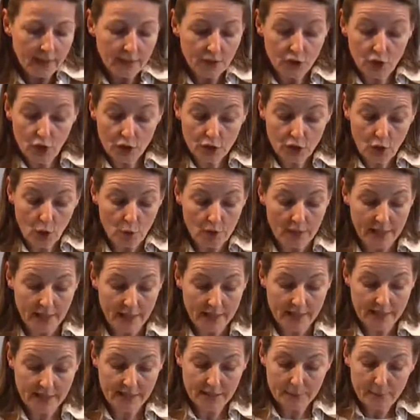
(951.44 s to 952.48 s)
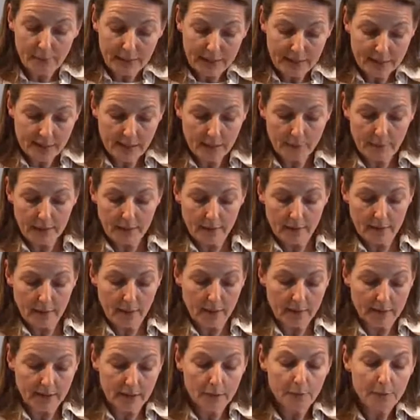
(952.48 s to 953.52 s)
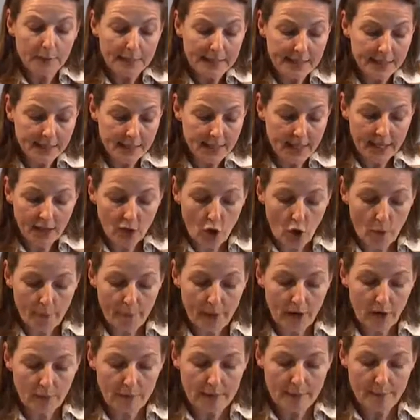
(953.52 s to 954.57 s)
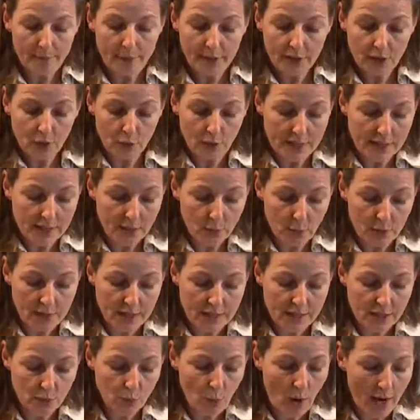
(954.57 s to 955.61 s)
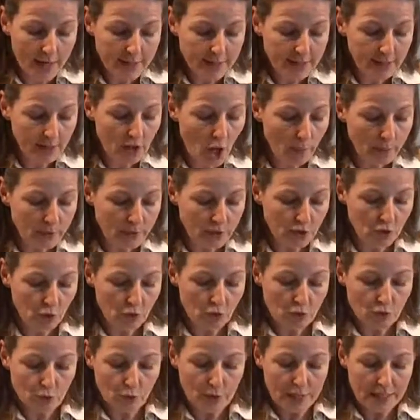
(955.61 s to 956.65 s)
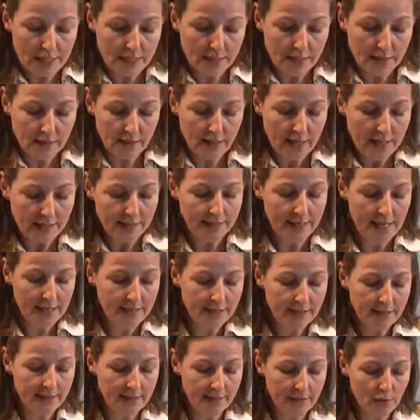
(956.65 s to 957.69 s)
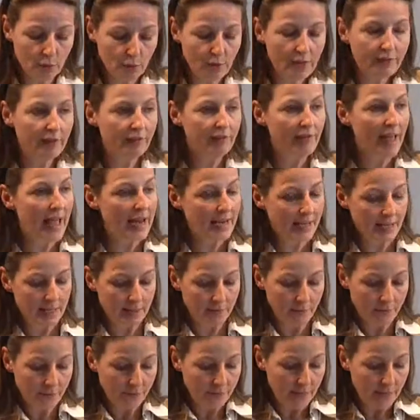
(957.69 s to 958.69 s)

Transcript: Not only is Tbilisi incomparably picturesque with its winding cobblestone streets, nested in a river valley,